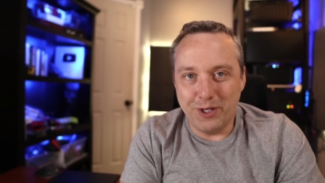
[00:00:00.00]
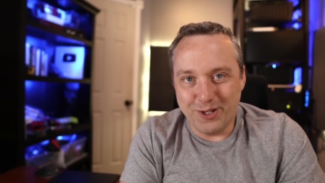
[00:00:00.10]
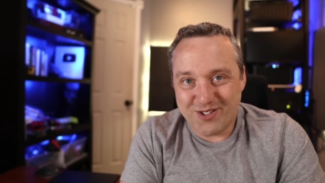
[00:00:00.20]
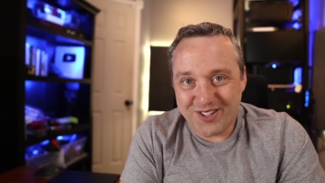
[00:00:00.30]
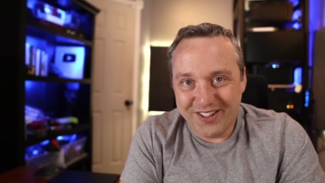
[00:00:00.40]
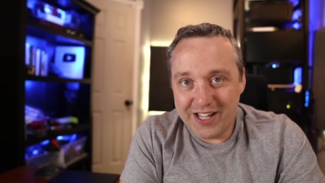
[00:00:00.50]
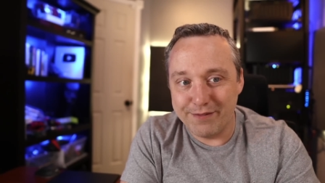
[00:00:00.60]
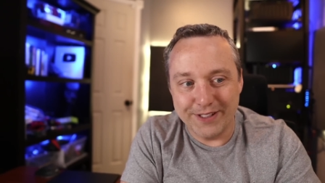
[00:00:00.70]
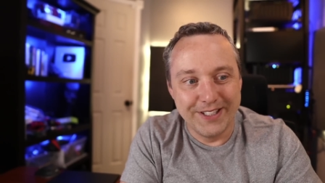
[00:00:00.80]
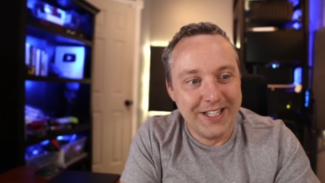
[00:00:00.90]
Windows
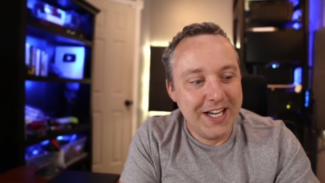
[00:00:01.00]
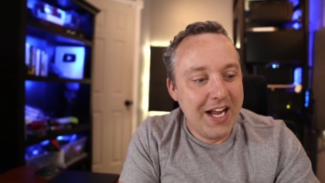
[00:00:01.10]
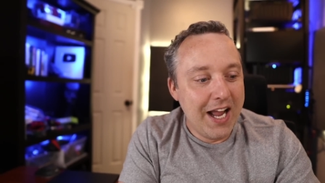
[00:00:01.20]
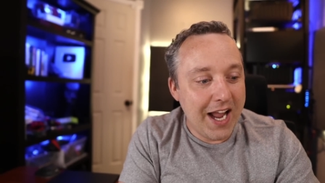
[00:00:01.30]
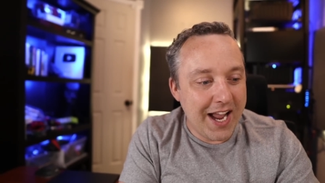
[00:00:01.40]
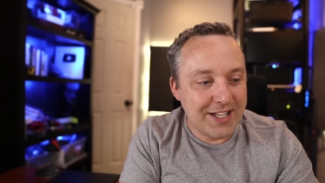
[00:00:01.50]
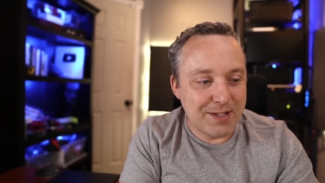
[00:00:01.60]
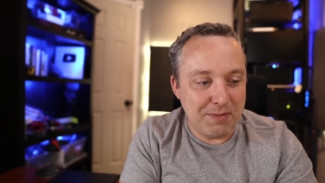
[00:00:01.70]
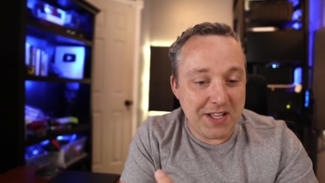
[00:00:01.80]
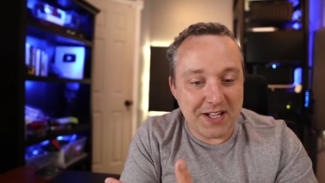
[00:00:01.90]
11. And
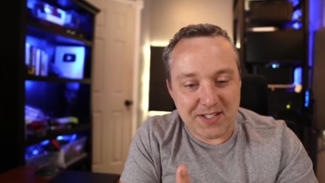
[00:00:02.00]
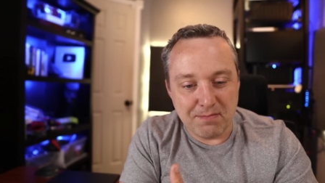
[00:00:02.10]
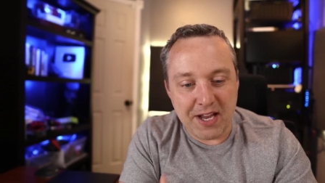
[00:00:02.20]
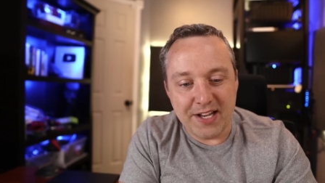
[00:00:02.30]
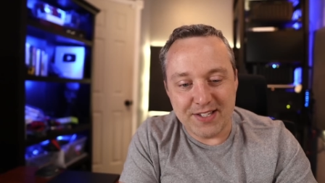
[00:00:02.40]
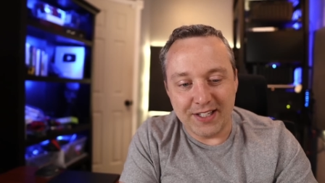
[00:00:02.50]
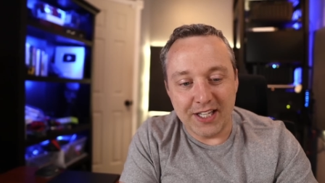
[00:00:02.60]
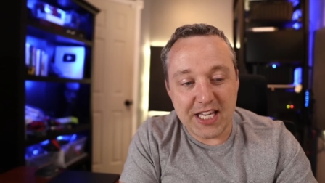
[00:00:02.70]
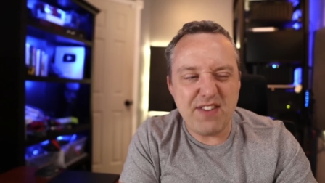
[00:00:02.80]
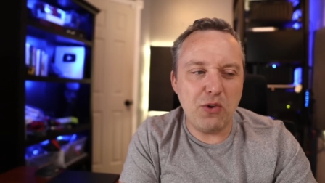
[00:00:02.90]
to me, that's amazing.
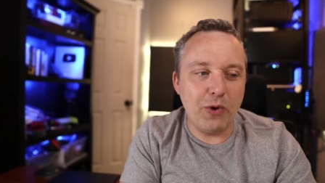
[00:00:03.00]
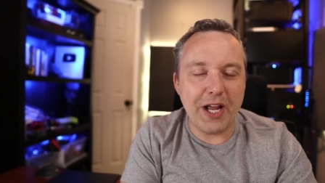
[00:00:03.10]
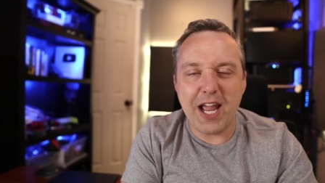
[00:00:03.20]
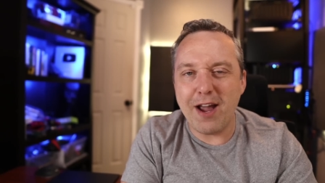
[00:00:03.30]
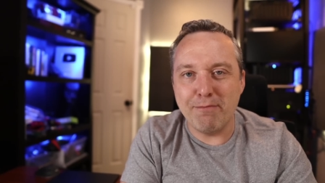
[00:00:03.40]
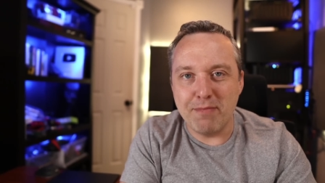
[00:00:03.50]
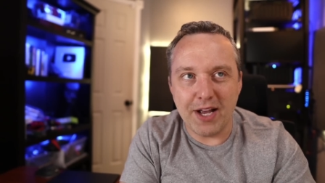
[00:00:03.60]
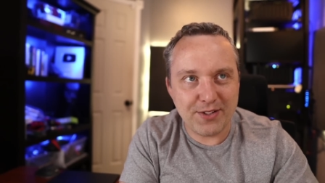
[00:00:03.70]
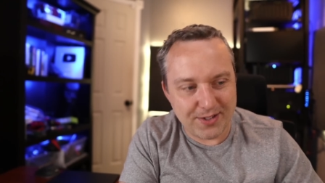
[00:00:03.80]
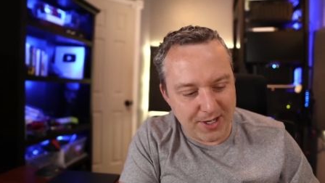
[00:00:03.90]
Like, even when I have
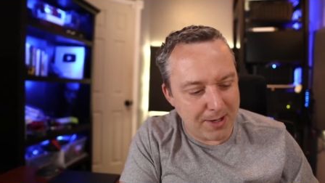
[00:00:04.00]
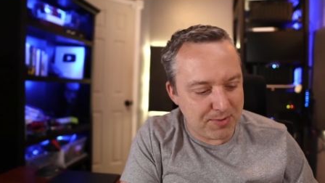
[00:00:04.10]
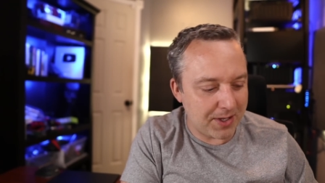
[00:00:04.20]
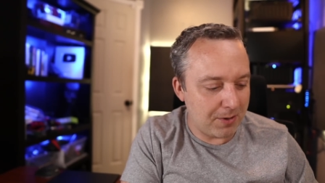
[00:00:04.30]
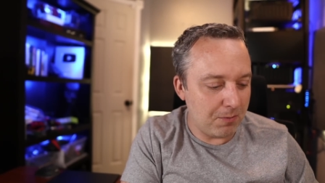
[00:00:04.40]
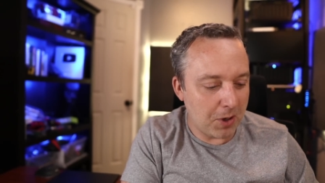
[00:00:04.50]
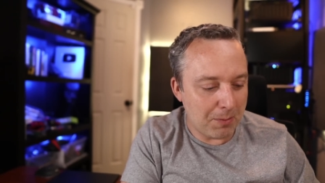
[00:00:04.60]
mess ups, like when